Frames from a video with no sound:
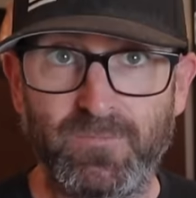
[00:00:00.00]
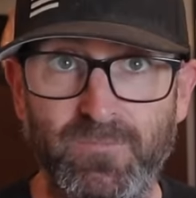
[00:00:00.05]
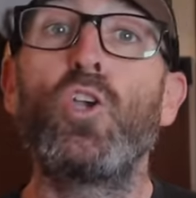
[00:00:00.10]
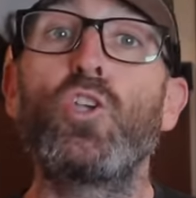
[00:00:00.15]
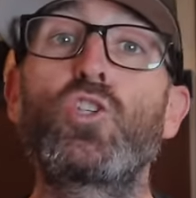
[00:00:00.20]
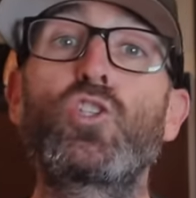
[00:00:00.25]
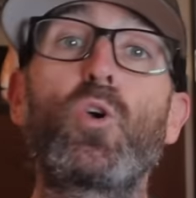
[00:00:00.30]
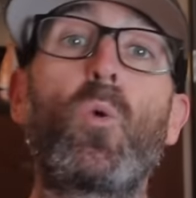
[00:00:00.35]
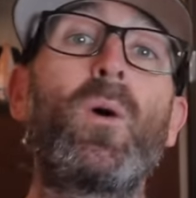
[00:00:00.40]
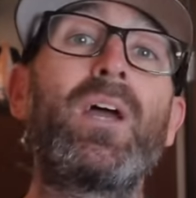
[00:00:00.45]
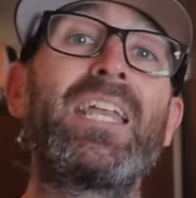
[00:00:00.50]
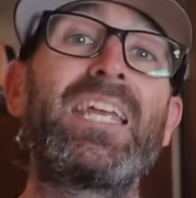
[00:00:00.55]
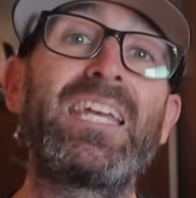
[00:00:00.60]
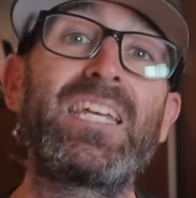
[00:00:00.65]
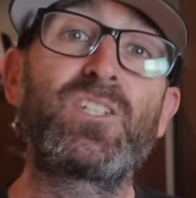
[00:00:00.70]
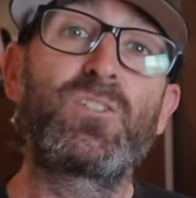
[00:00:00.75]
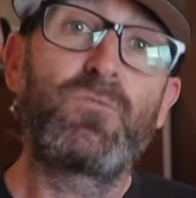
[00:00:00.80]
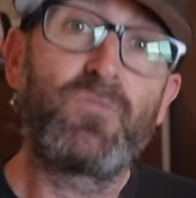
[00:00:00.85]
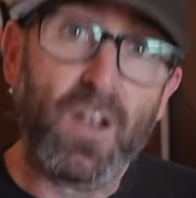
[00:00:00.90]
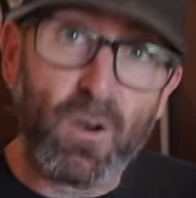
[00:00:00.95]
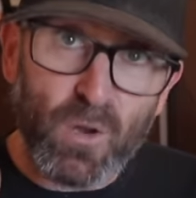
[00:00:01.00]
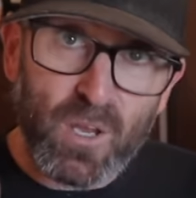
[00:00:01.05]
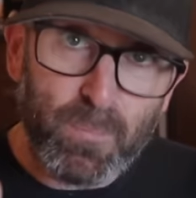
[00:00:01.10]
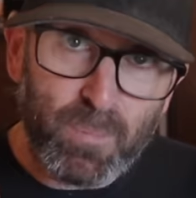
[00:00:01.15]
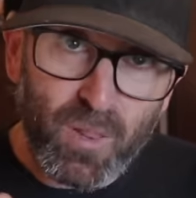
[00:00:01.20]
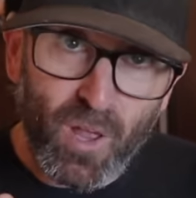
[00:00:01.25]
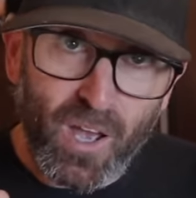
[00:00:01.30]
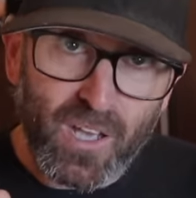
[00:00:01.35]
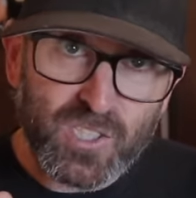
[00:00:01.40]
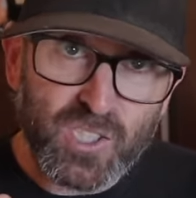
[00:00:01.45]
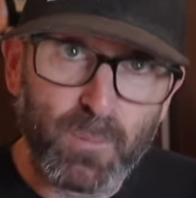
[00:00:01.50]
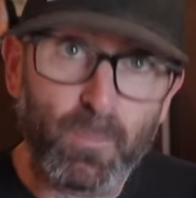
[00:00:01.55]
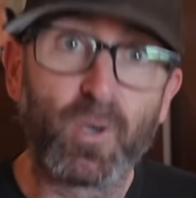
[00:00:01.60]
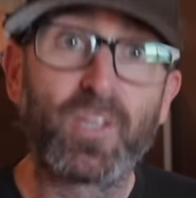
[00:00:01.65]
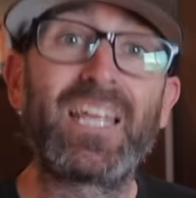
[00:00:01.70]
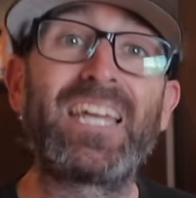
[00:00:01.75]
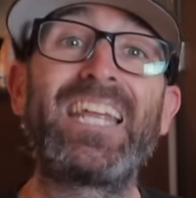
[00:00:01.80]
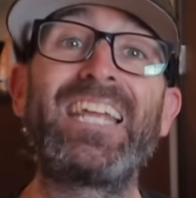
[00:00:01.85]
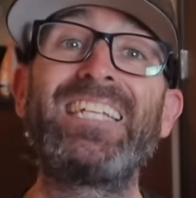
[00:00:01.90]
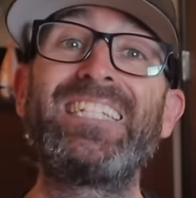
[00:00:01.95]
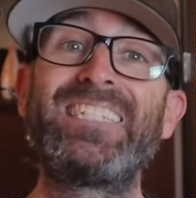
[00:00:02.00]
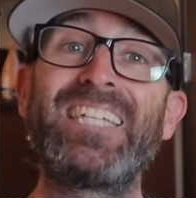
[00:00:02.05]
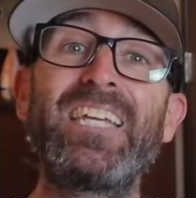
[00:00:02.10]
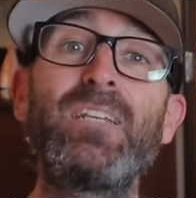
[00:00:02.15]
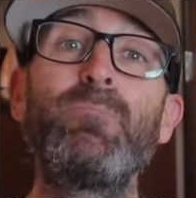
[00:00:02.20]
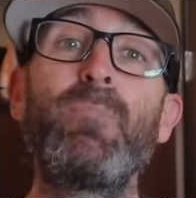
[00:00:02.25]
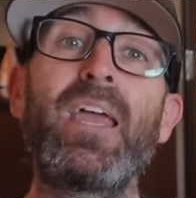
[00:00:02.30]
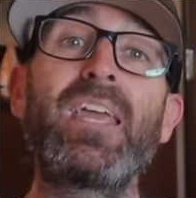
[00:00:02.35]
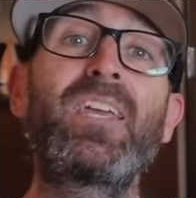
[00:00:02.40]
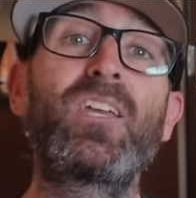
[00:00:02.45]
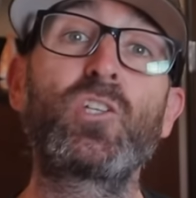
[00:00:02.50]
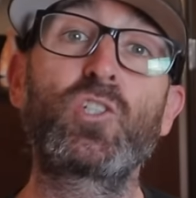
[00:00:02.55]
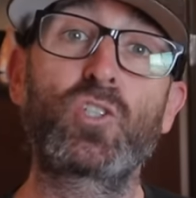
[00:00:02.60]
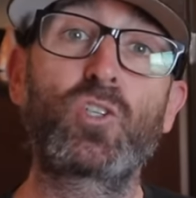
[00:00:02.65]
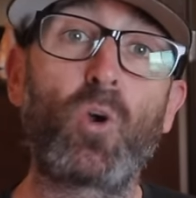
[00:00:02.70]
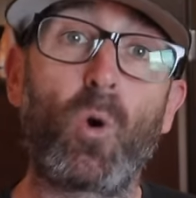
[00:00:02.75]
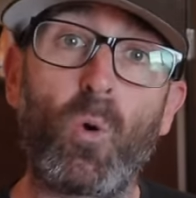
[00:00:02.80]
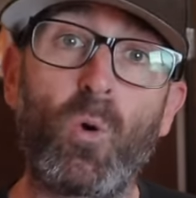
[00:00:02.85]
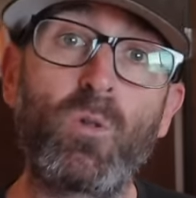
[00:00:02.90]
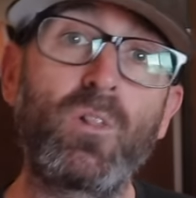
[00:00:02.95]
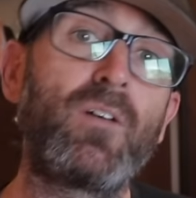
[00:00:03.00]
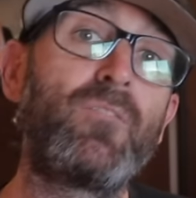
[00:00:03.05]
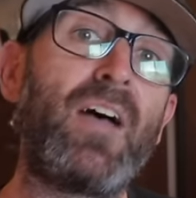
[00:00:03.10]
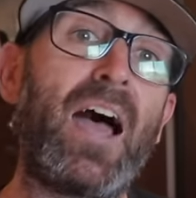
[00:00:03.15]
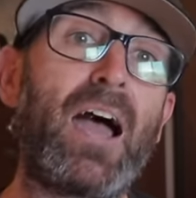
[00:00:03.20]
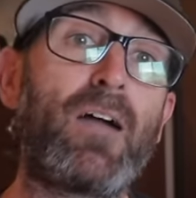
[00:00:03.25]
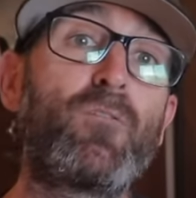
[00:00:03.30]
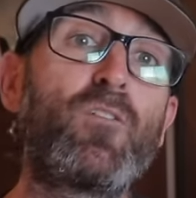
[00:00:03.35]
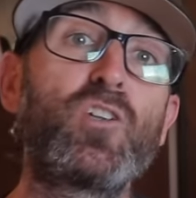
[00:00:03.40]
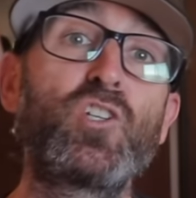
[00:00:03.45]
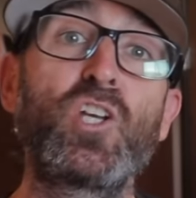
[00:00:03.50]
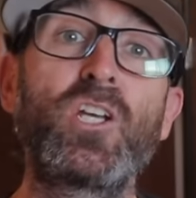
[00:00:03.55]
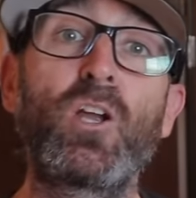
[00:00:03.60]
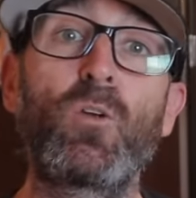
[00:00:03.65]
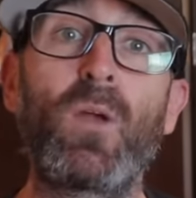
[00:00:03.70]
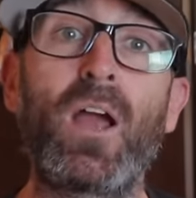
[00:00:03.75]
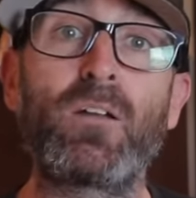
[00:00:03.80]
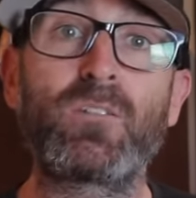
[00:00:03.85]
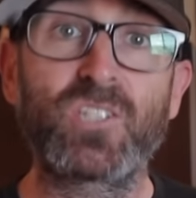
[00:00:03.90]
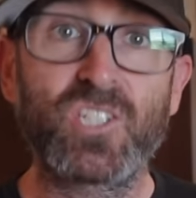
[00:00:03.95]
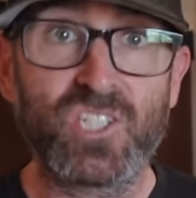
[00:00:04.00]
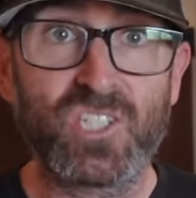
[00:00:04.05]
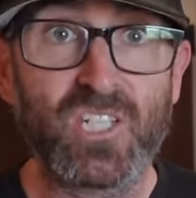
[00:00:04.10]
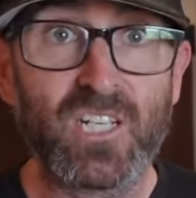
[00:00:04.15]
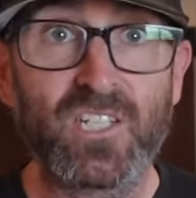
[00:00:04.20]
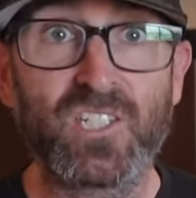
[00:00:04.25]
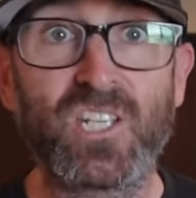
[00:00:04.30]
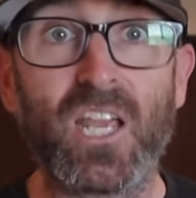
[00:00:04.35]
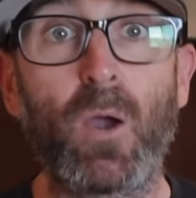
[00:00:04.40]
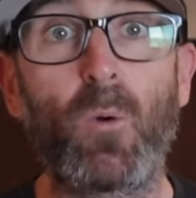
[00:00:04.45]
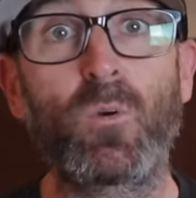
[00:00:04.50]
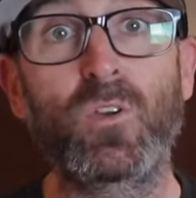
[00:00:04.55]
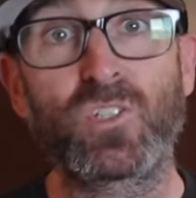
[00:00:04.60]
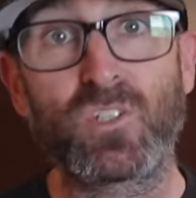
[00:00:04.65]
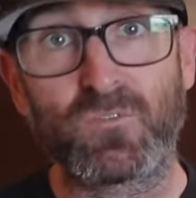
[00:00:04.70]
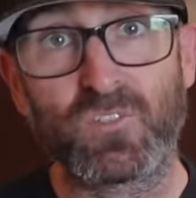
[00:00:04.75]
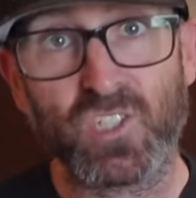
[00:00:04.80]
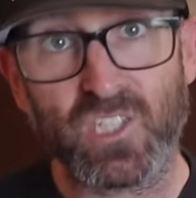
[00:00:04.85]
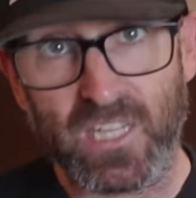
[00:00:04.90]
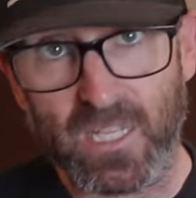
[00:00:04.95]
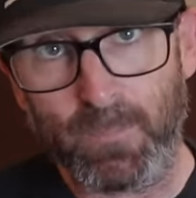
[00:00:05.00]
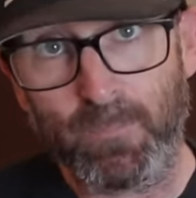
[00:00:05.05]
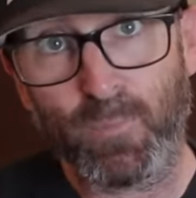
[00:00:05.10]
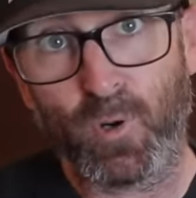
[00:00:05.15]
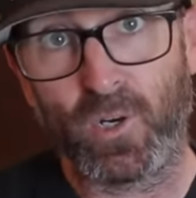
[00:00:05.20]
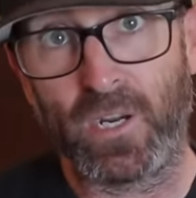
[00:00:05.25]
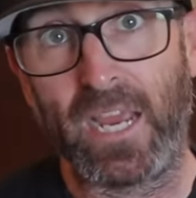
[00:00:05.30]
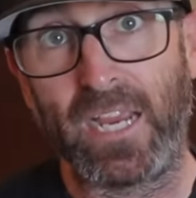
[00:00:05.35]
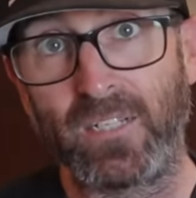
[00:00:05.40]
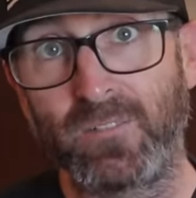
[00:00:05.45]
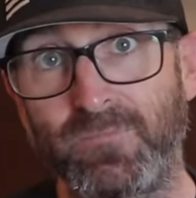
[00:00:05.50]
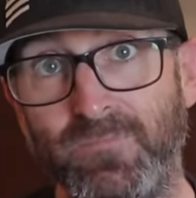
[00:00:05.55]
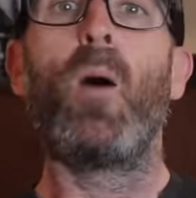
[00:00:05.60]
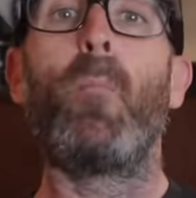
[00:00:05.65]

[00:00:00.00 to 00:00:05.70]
So it is very plausible that he did make his goal of averaging around 6 hours of sleep per night.